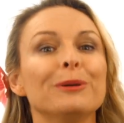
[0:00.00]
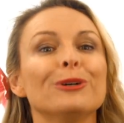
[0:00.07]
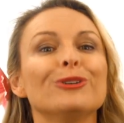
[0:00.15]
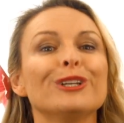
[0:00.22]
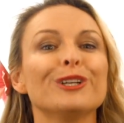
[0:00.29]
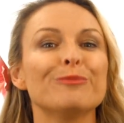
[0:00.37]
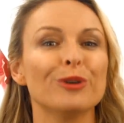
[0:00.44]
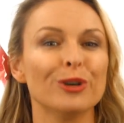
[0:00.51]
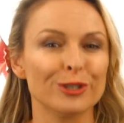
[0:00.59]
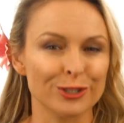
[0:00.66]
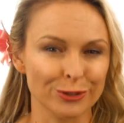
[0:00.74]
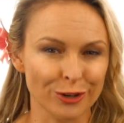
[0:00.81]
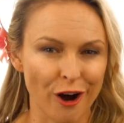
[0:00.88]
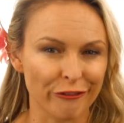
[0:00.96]
and building your
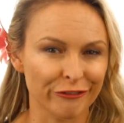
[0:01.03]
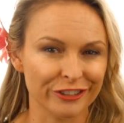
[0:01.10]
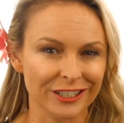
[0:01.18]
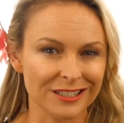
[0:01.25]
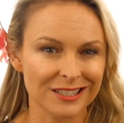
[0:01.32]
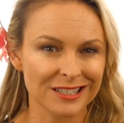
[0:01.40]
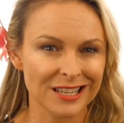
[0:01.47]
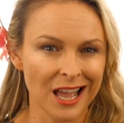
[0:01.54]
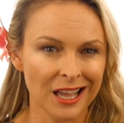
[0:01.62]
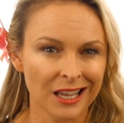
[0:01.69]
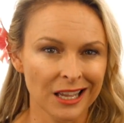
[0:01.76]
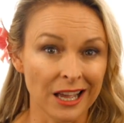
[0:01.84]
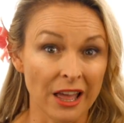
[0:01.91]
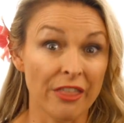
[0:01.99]
personal confidence.
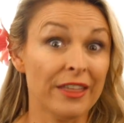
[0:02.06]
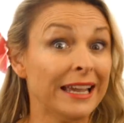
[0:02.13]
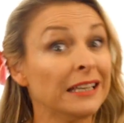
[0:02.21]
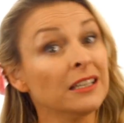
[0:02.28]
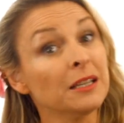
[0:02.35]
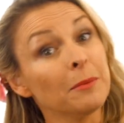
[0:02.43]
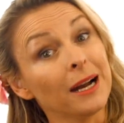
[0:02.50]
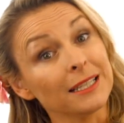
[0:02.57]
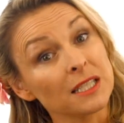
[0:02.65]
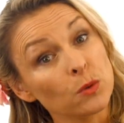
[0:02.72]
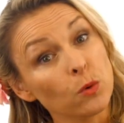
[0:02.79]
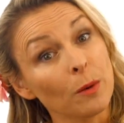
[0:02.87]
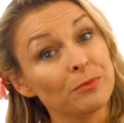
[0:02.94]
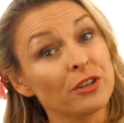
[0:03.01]
Then you might
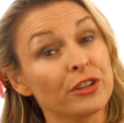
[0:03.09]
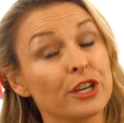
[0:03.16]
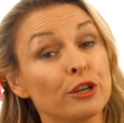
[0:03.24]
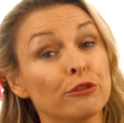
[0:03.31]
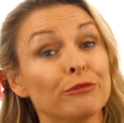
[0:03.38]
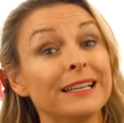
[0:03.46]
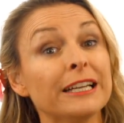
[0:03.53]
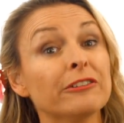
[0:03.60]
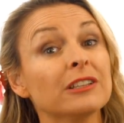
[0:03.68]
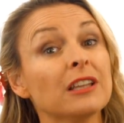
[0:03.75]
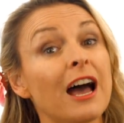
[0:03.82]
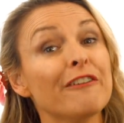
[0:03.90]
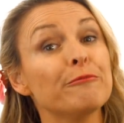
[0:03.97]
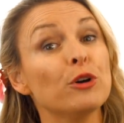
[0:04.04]
swap to the career
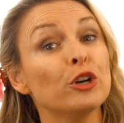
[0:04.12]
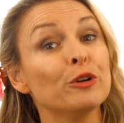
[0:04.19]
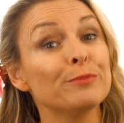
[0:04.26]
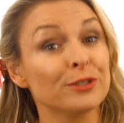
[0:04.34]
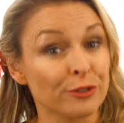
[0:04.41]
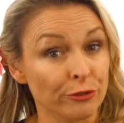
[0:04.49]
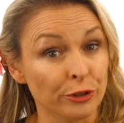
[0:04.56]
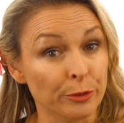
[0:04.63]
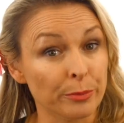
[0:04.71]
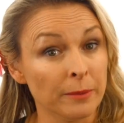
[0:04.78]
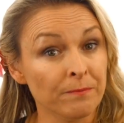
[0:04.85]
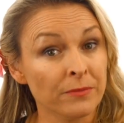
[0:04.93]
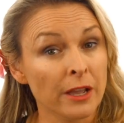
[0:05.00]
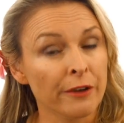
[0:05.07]
and life purpose group
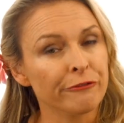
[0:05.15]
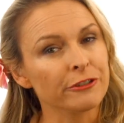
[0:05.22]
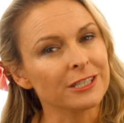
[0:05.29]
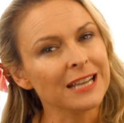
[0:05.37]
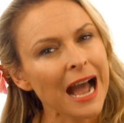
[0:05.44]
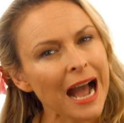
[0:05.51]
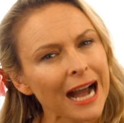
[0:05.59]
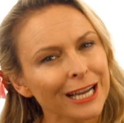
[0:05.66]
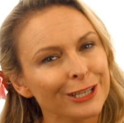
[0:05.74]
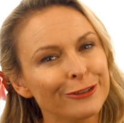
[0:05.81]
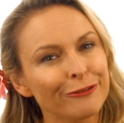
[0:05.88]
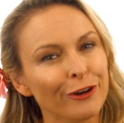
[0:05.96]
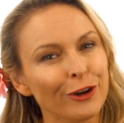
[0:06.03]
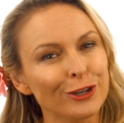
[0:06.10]
for a
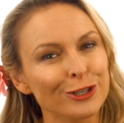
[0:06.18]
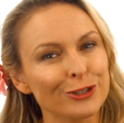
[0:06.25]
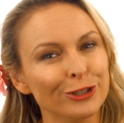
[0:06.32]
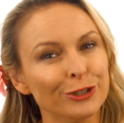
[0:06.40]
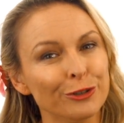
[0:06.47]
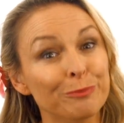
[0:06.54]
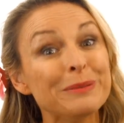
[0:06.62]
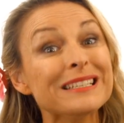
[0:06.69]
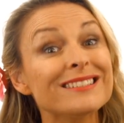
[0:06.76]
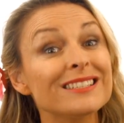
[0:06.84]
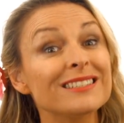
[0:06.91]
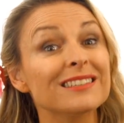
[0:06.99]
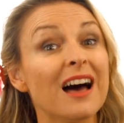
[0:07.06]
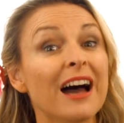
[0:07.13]
targeted focus on your
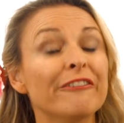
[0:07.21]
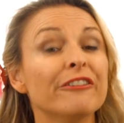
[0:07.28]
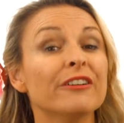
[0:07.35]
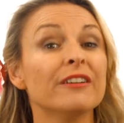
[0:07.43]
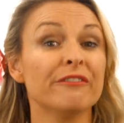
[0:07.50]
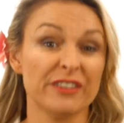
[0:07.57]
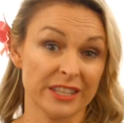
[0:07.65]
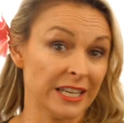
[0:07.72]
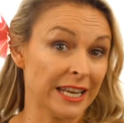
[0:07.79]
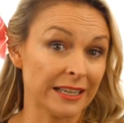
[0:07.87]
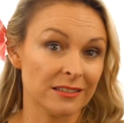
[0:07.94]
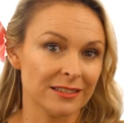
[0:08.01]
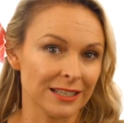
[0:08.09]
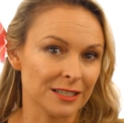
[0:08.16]
business life for the
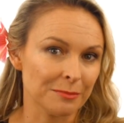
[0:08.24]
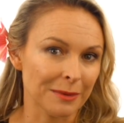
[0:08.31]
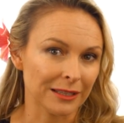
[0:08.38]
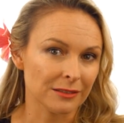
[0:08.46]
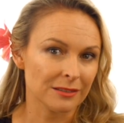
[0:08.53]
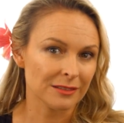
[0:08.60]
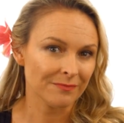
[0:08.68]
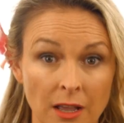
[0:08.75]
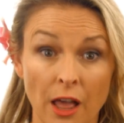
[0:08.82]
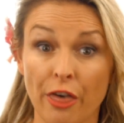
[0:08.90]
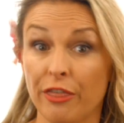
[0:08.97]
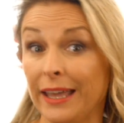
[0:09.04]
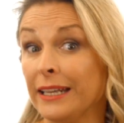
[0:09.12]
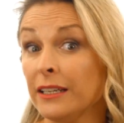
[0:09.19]
next 6 months.
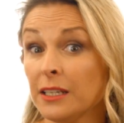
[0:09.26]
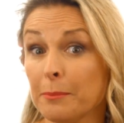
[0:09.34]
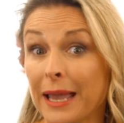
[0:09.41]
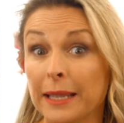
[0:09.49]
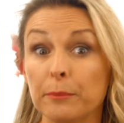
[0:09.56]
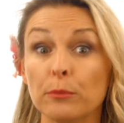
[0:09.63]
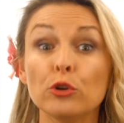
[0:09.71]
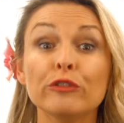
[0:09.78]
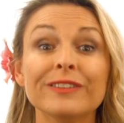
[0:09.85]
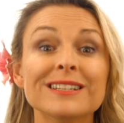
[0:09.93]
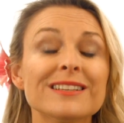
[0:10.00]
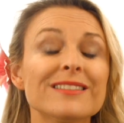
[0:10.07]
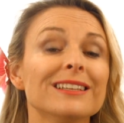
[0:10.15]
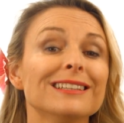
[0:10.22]
Then you may move
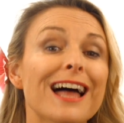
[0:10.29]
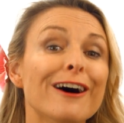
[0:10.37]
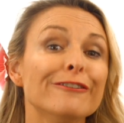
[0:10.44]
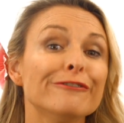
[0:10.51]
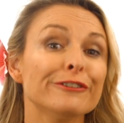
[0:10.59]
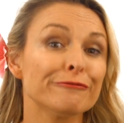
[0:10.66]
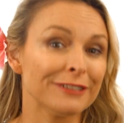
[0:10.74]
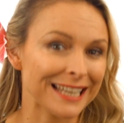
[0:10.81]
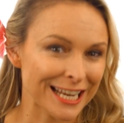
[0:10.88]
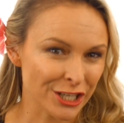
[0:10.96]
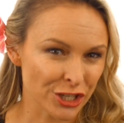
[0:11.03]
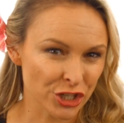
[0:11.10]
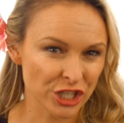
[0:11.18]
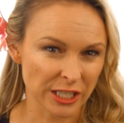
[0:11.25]
into the love and
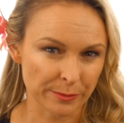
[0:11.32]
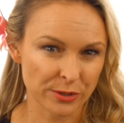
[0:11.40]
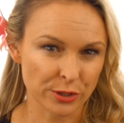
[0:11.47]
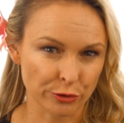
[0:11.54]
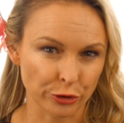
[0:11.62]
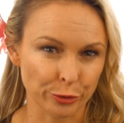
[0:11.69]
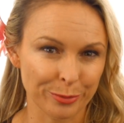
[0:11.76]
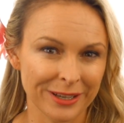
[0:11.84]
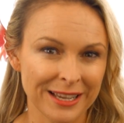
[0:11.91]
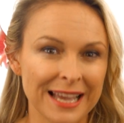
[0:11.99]
relationships group